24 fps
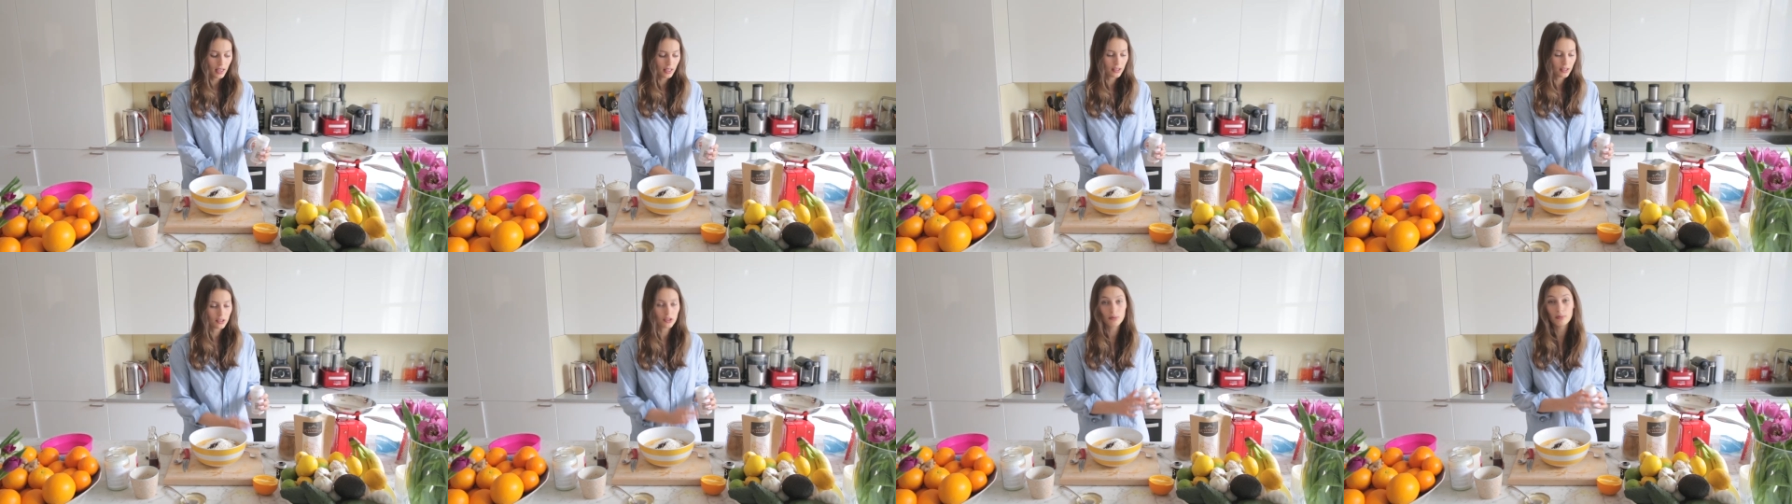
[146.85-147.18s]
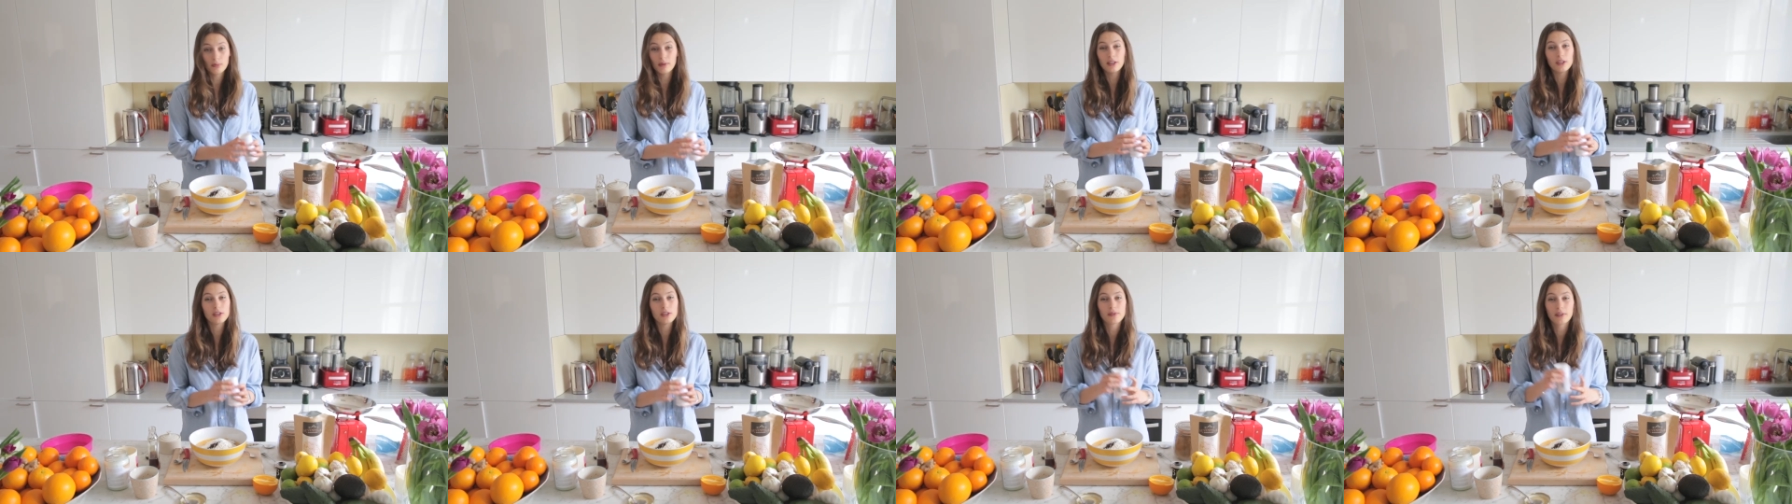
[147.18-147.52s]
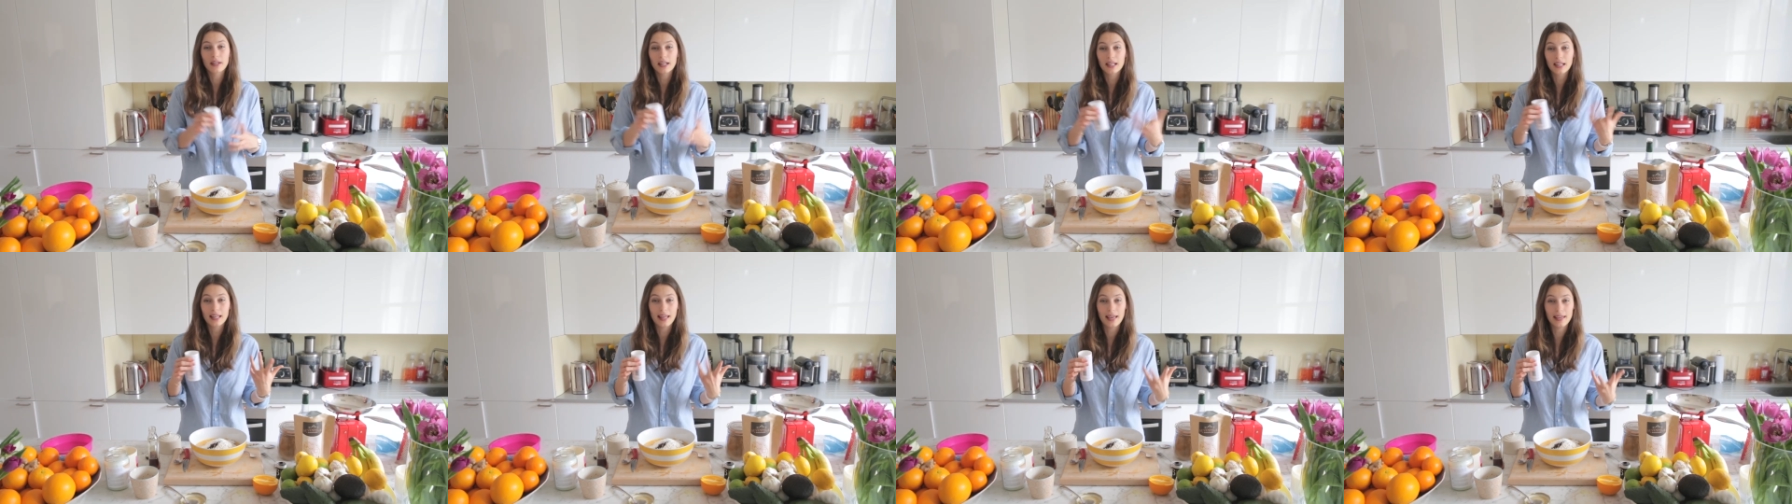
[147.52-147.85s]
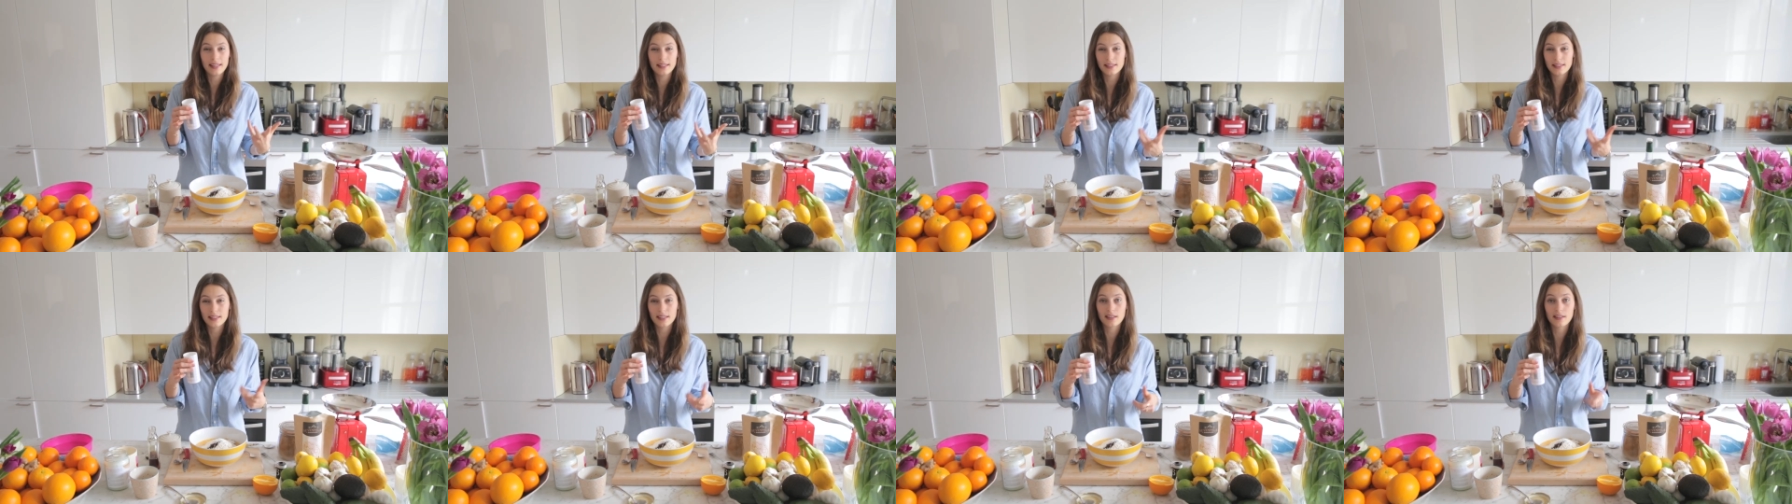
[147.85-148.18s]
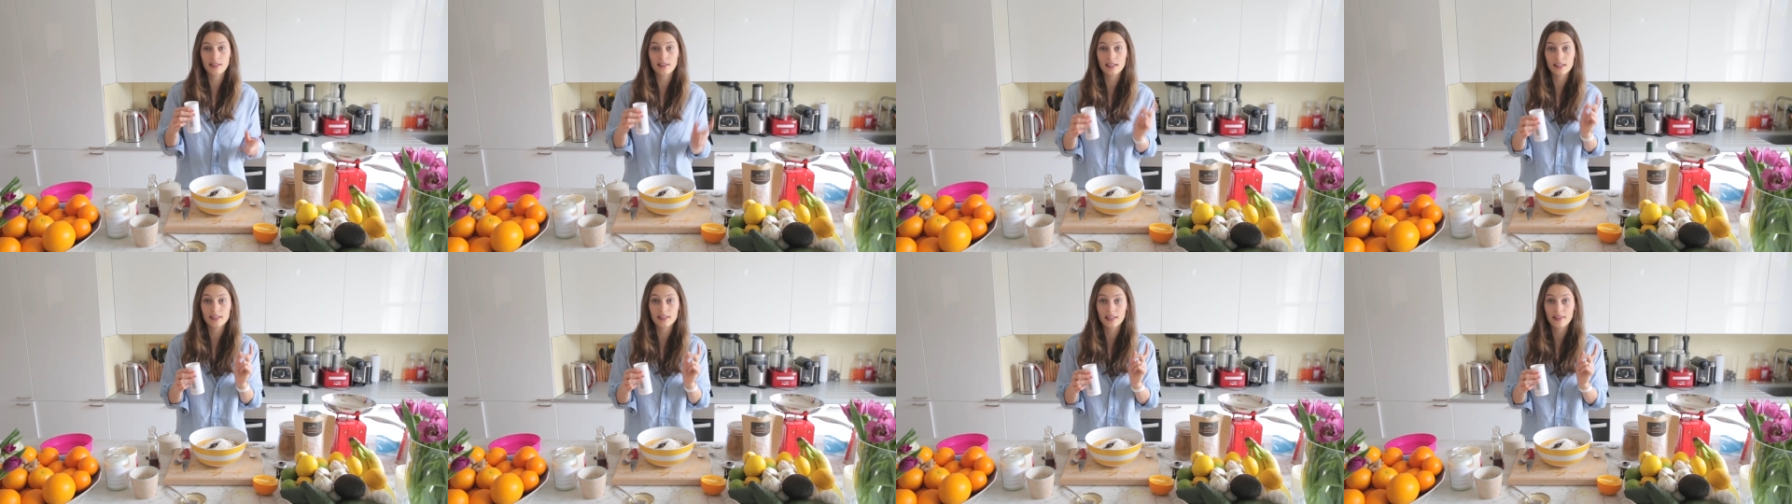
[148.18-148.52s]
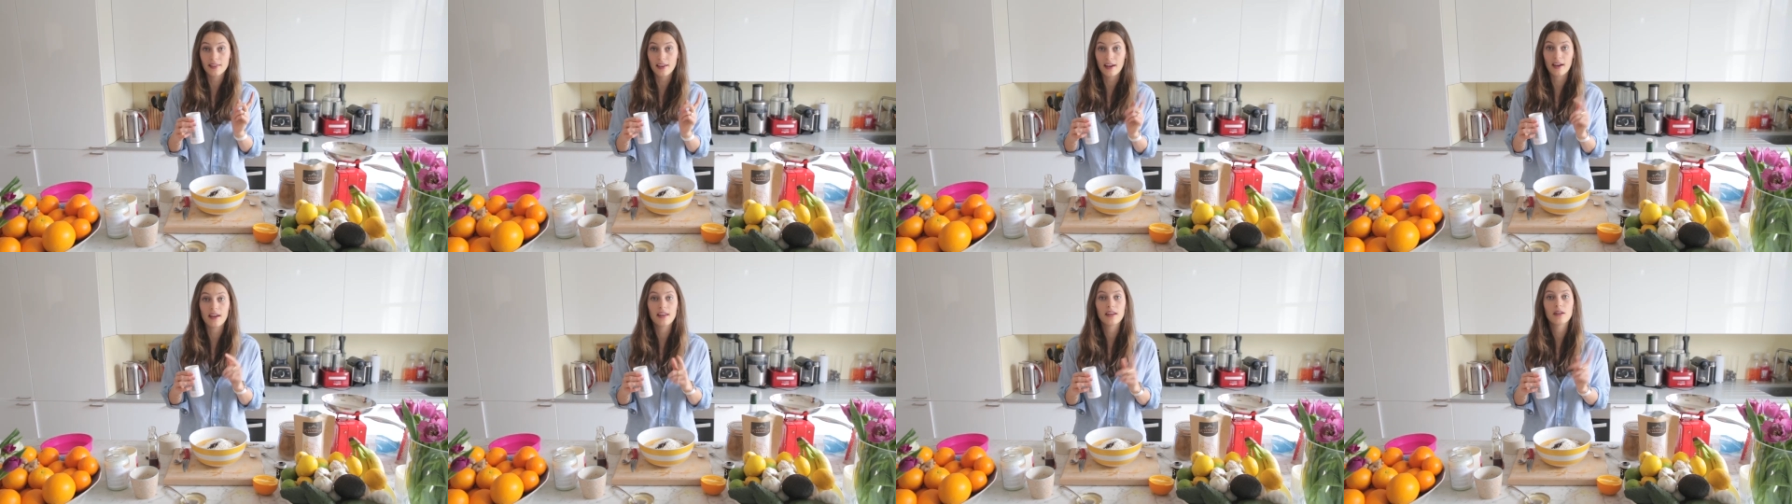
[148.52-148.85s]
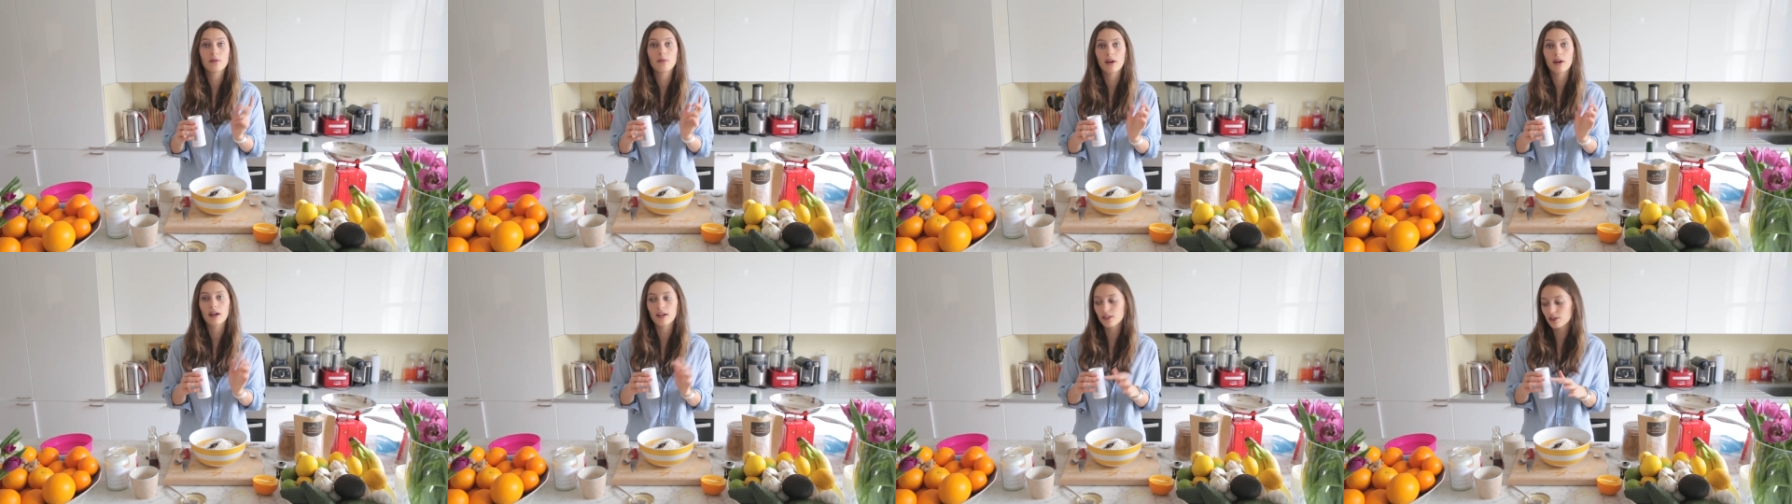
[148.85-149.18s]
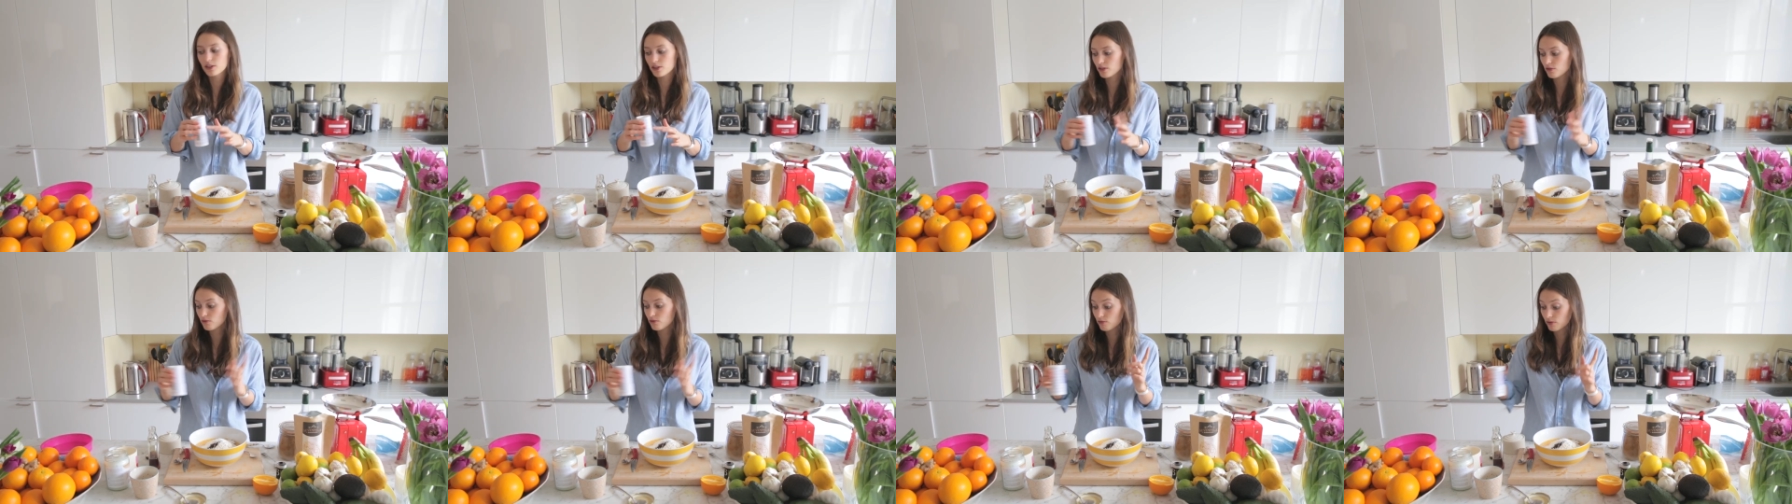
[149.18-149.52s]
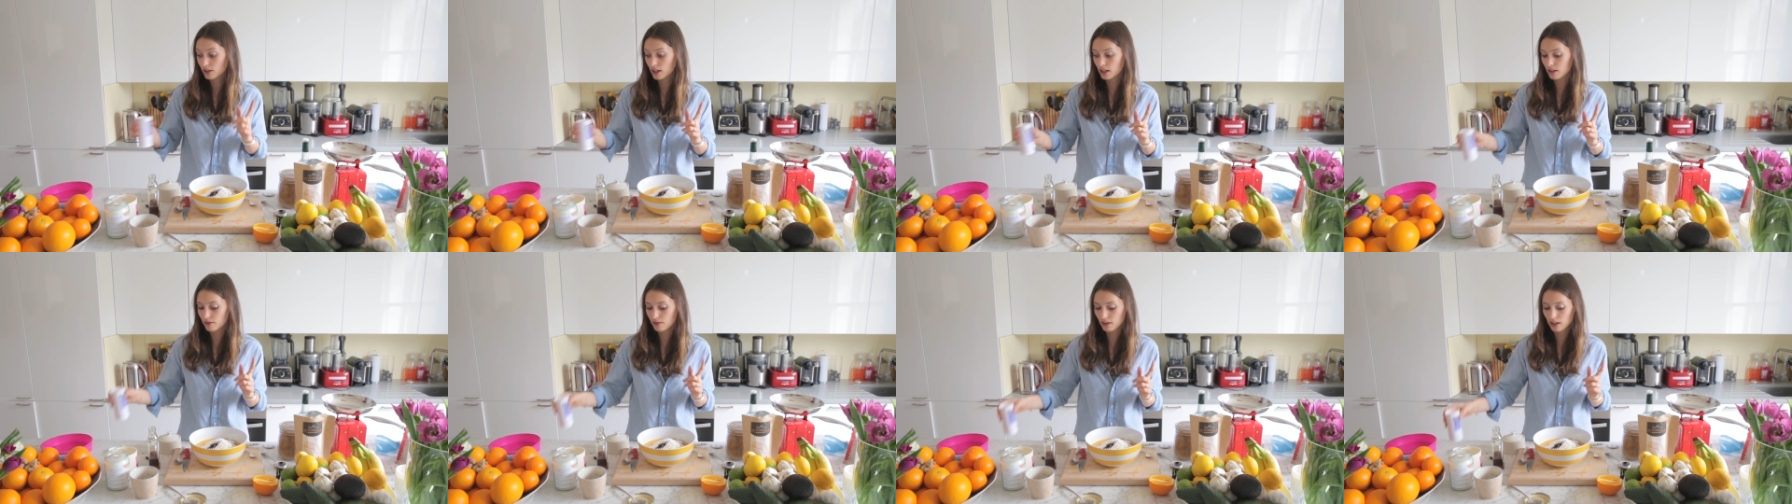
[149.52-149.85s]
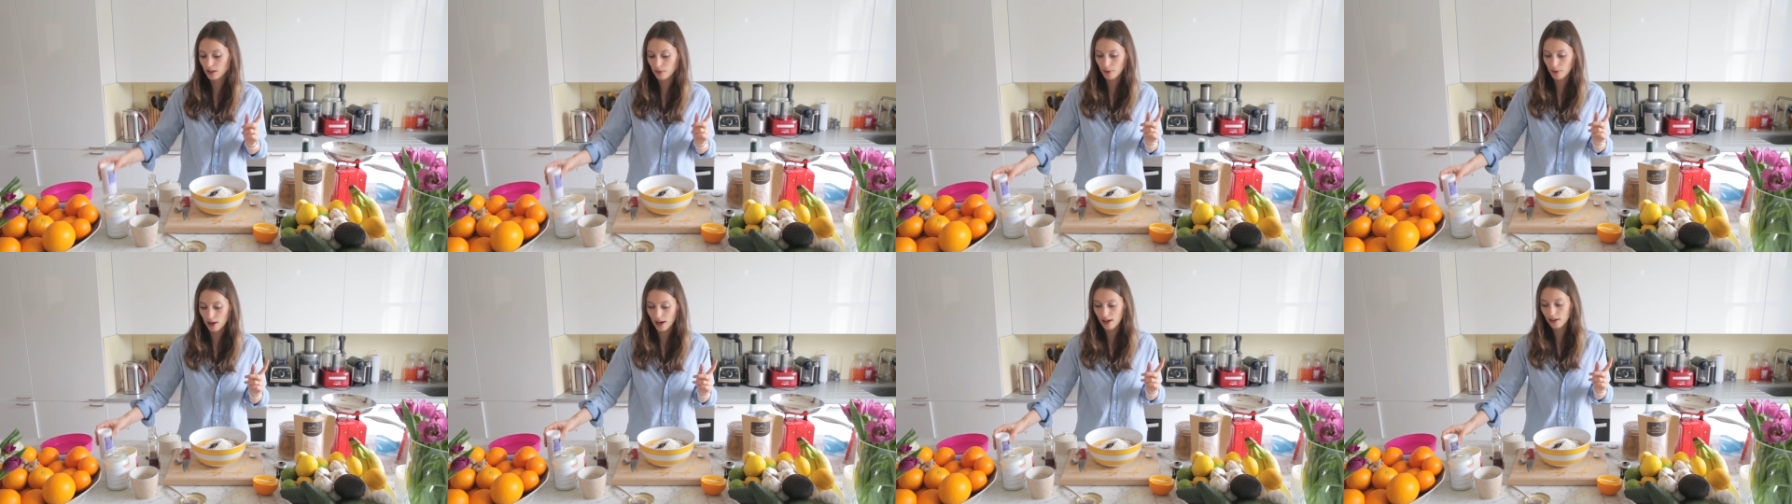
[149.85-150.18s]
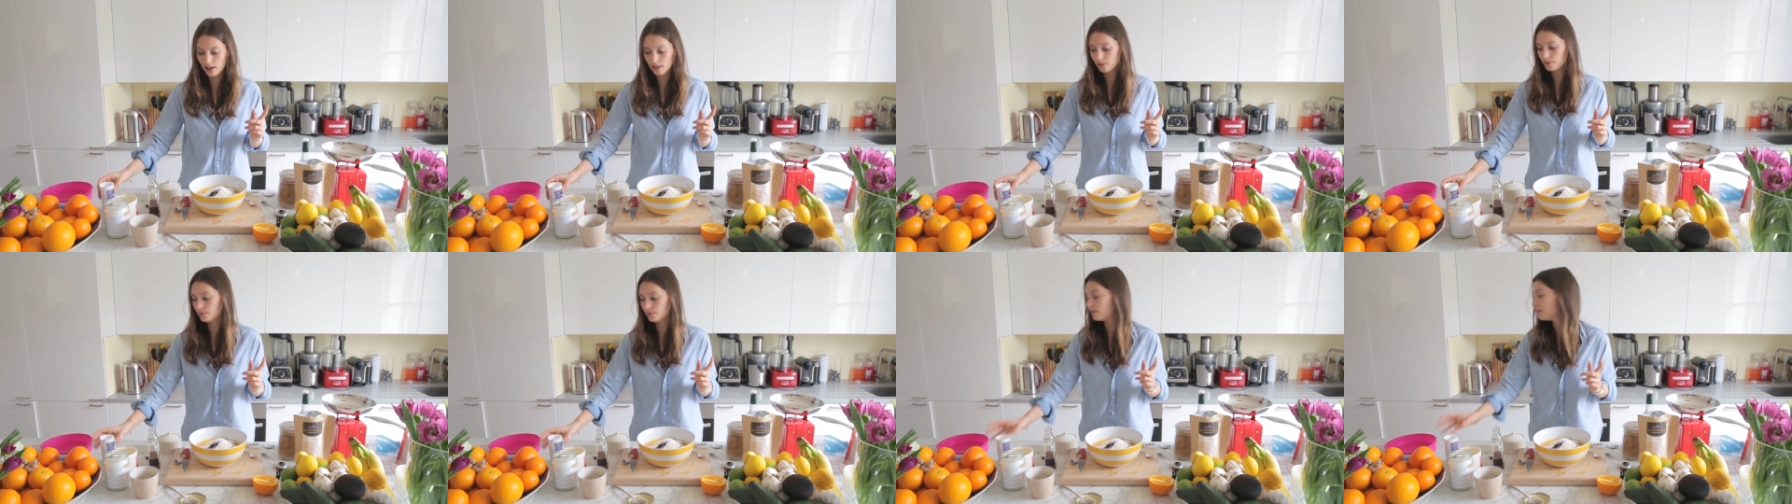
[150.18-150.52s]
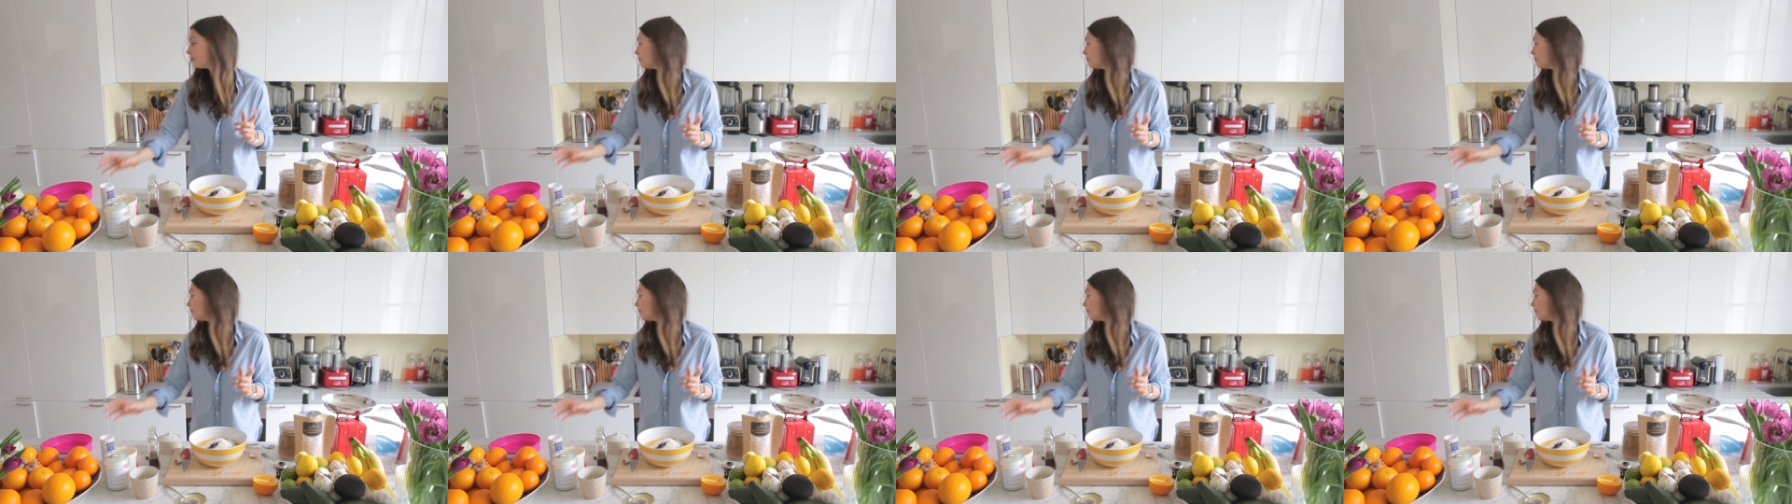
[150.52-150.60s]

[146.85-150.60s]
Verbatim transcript: It's normally used for glazes and things like that, and it works really, really well